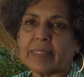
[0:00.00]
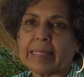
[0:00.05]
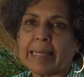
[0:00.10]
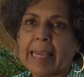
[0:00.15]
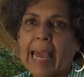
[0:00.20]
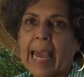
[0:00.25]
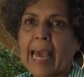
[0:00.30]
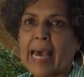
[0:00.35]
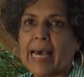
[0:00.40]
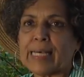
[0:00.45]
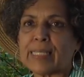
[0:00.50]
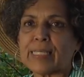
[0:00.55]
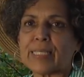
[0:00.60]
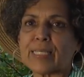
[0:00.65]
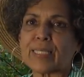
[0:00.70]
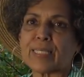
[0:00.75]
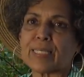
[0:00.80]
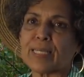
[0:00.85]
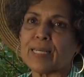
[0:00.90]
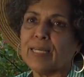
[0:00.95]

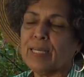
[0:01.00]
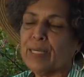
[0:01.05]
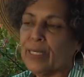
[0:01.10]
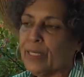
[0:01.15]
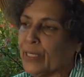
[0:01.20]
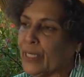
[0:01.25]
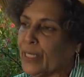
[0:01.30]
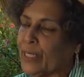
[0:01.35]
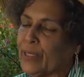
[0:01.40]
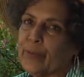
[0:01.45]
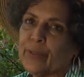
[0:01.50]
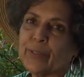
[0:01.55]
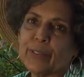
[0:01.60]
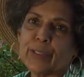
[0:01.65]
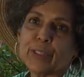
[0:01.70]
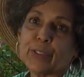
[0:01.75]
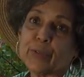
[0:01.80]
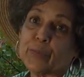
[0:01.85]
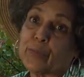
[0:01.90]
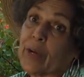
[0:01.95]
gas in order
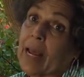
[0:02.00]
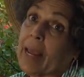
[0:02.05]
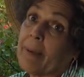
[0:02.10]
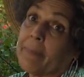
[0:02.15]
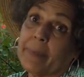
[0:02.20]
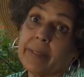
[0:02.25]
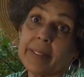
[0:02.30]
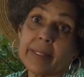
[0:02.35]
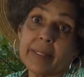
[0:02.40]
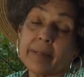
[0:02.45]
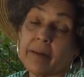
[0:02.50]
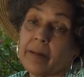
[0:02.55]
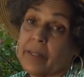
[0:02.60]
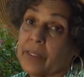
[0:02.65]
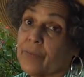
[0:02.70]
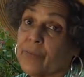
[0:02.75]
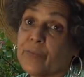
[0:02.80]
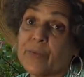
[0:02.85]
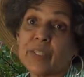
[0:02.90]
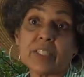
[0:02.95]
to ripen it
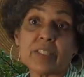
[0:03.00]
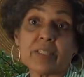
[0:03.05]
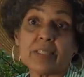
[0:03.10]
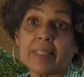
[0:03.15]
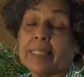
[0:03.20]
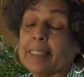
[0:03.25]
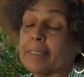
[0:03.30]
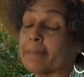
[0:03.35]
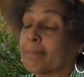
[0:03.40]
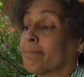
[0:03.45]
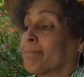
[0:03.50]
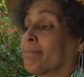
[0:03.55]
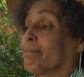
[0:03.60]
artificially.